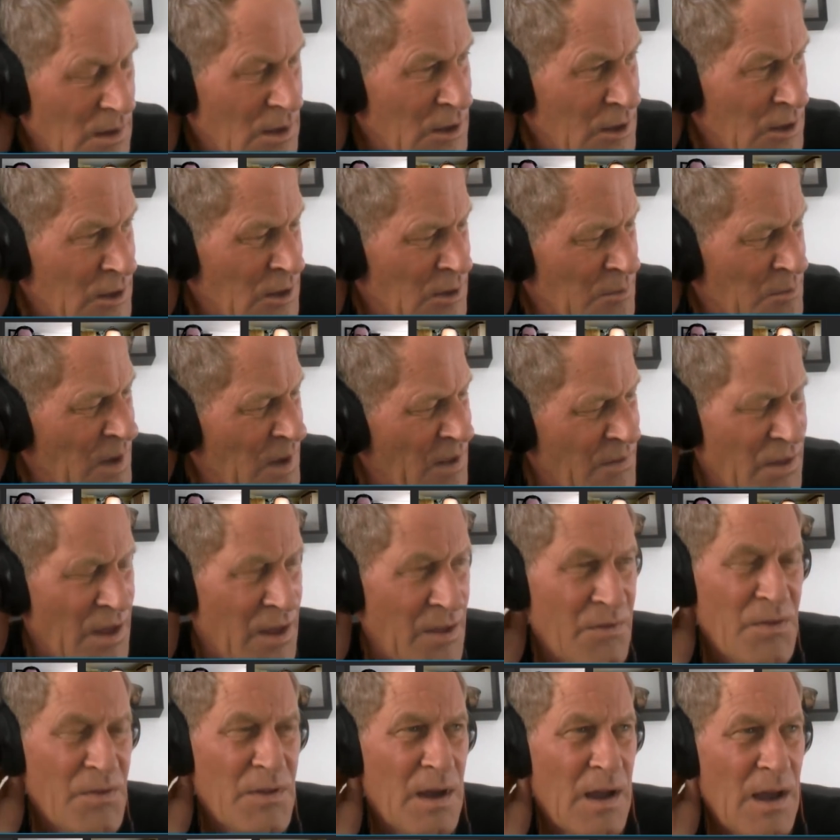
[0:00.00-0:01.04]
and
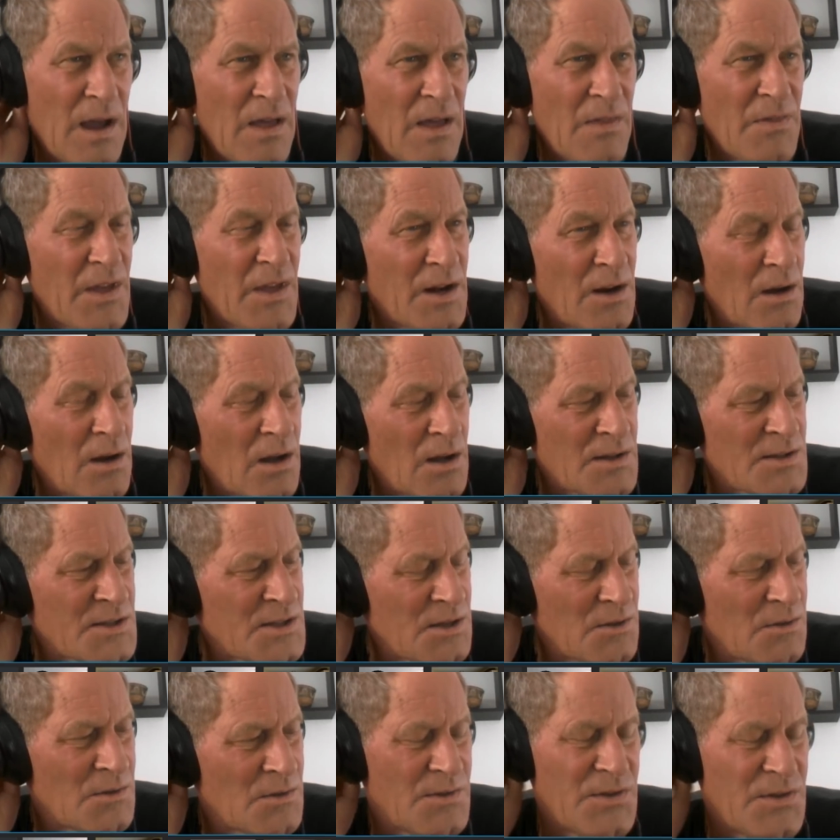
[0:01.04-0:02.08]
then
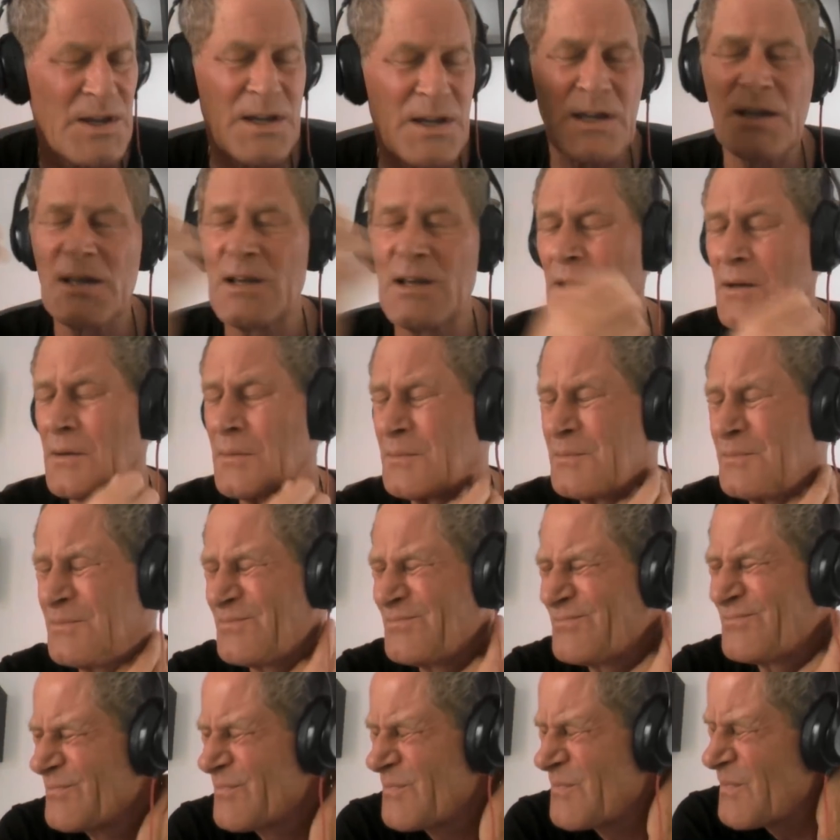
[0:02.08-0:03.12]
also the
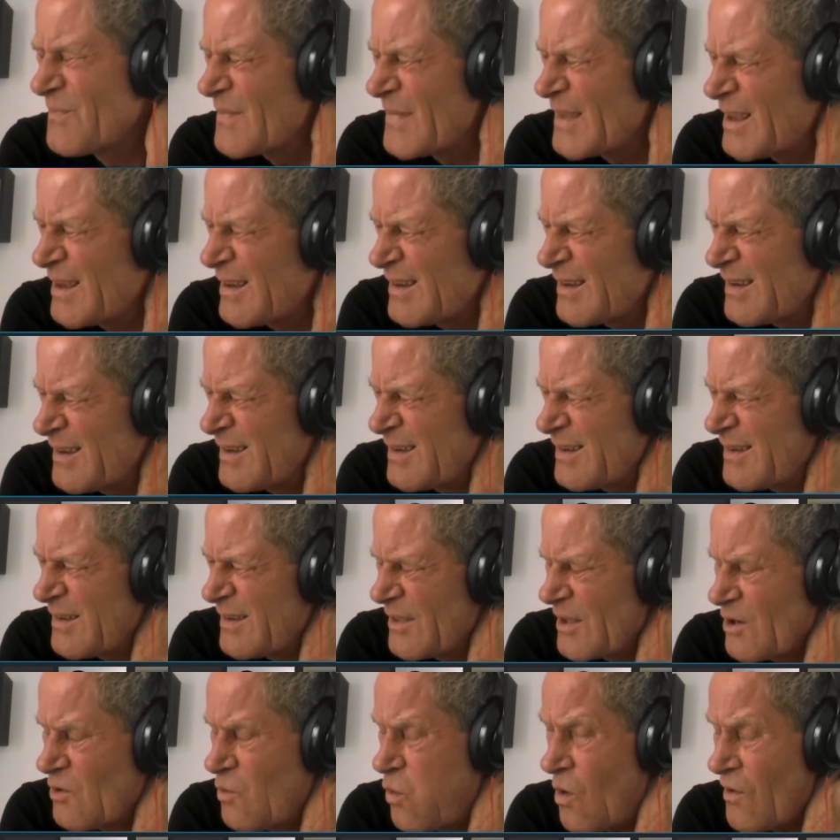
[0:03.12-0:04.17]

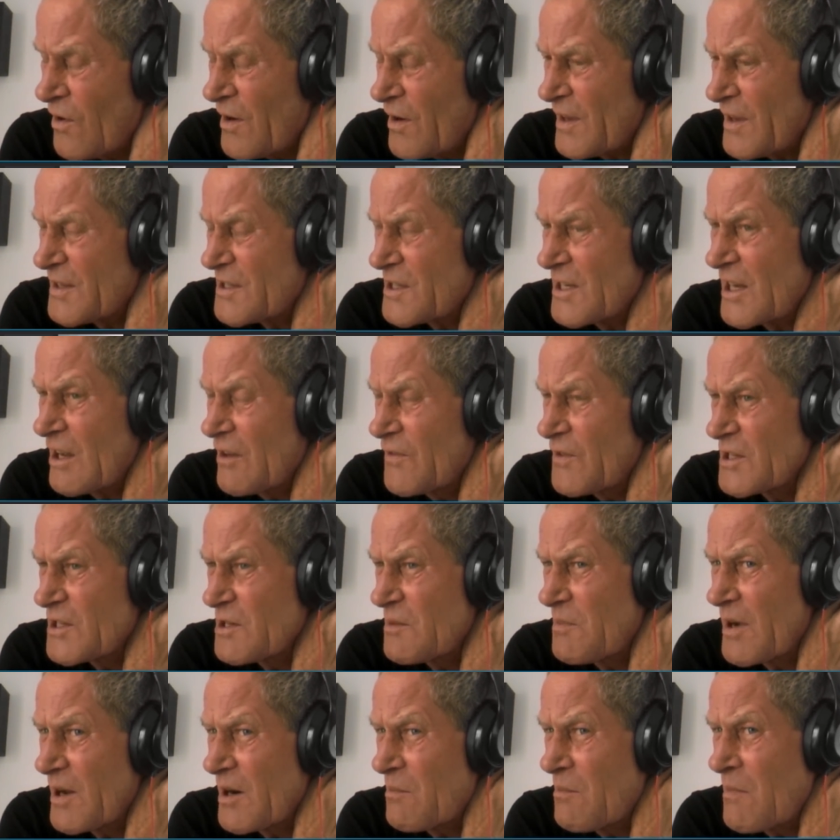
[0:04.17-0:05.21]
quarry itself is
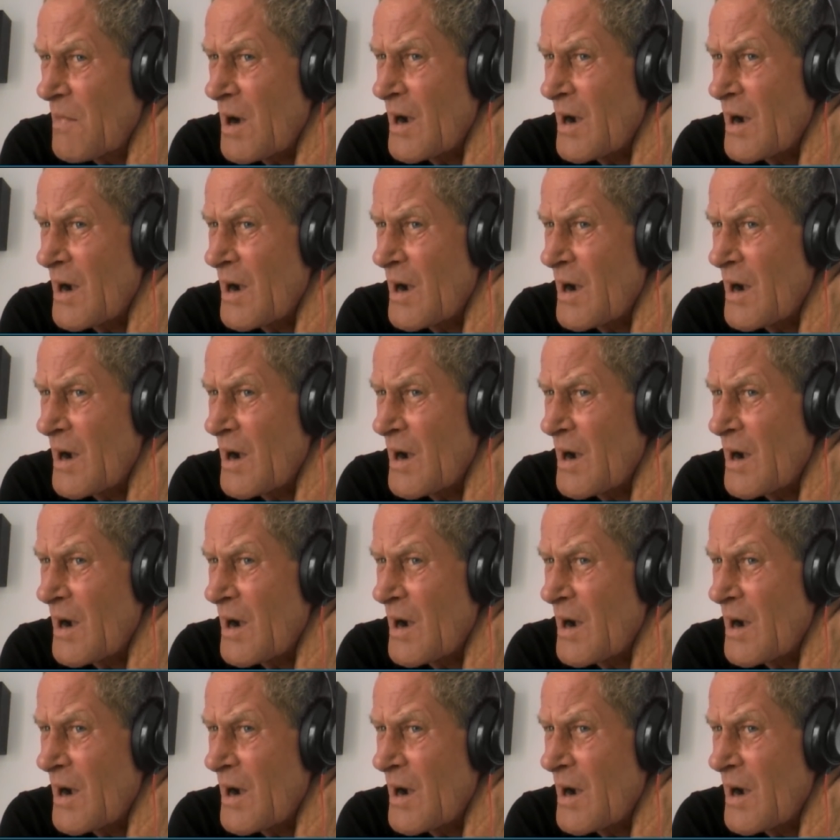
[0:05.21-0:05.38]
about a